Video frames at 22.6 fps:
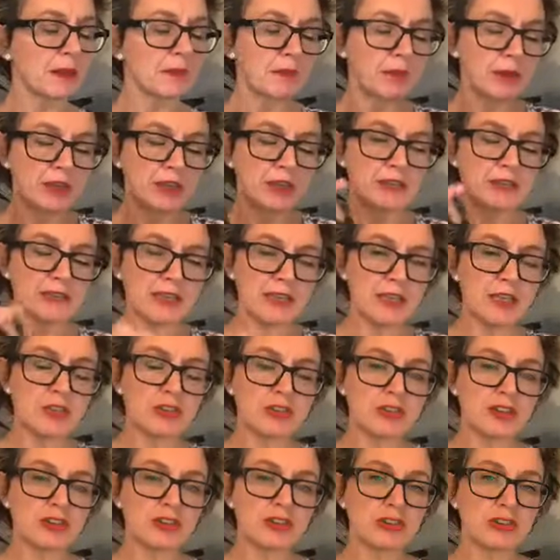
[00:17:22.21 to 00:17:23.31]
because
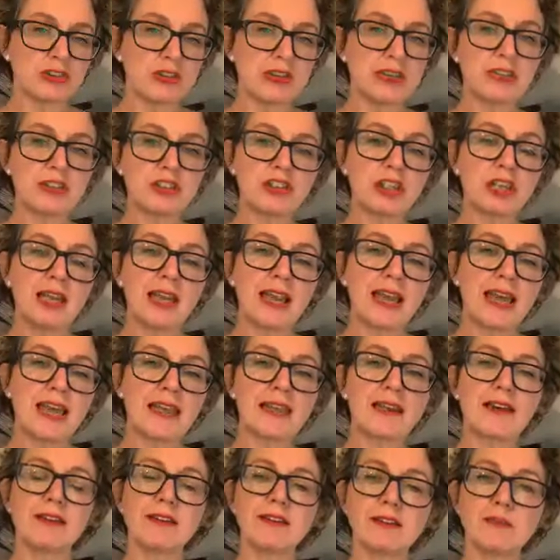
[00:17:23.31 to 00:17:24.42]
each
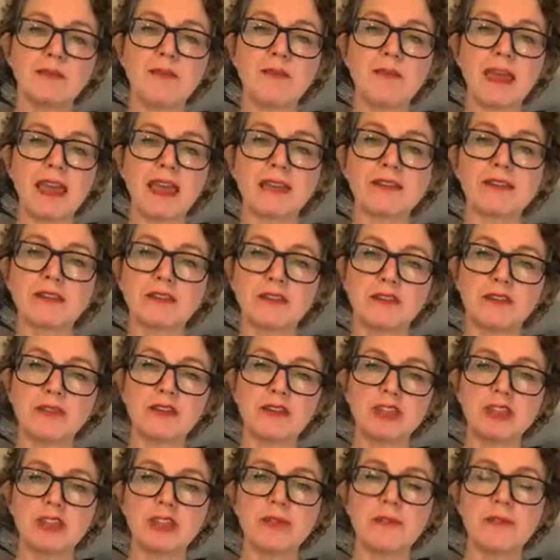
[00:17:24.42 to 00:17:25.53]
layer has mixed, has
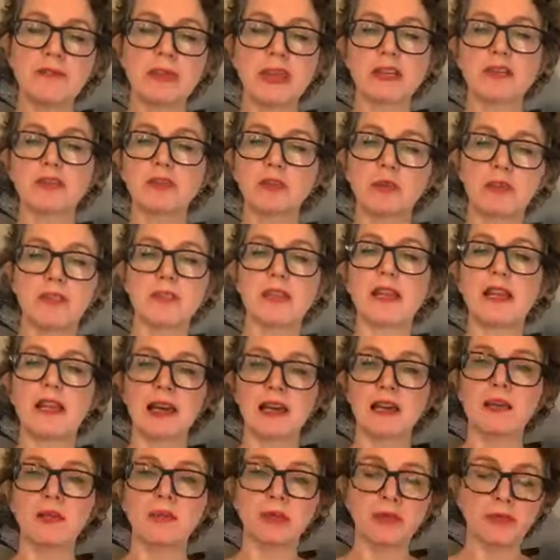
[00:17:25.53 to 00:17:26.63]
visually mixed with the
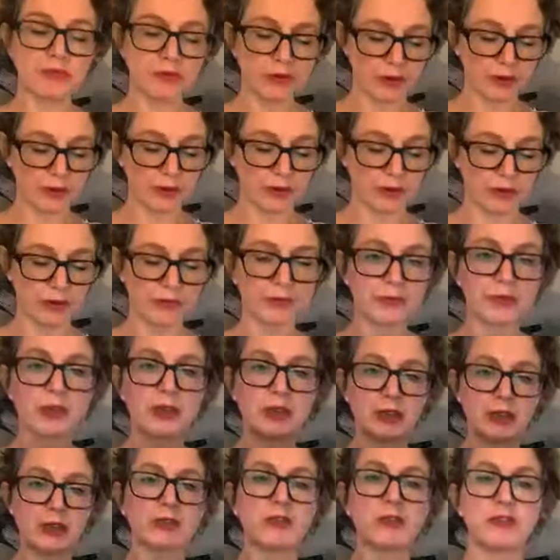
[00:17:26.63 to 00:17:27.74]
layer before
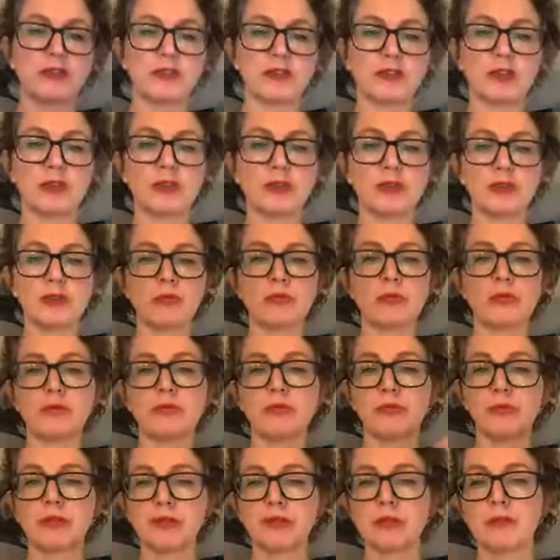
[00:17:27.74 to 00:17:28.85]
to
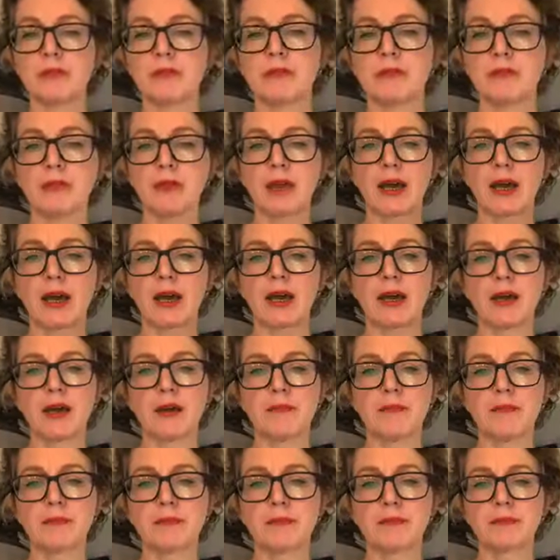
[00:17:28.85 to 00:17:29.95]

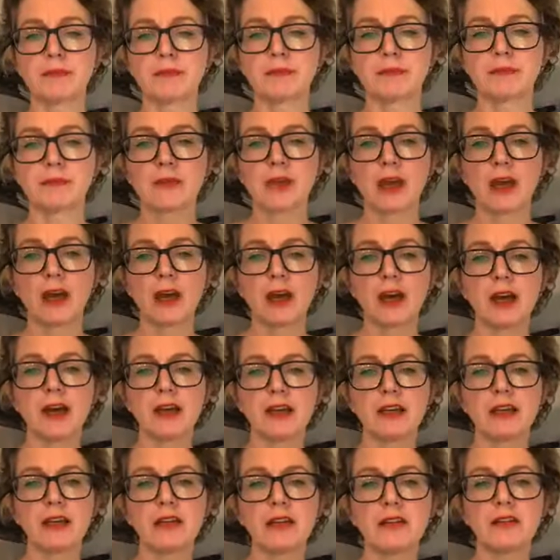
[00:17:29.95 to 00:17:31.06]
hi,
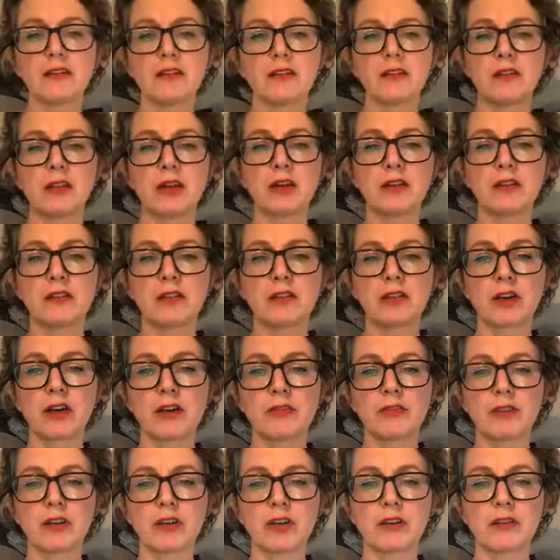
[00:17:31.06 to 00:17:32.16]
are the
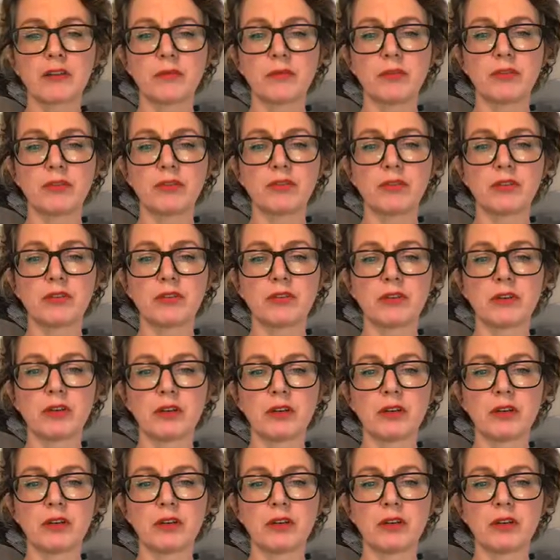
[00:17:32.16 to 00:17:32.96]
scarves on exhibition?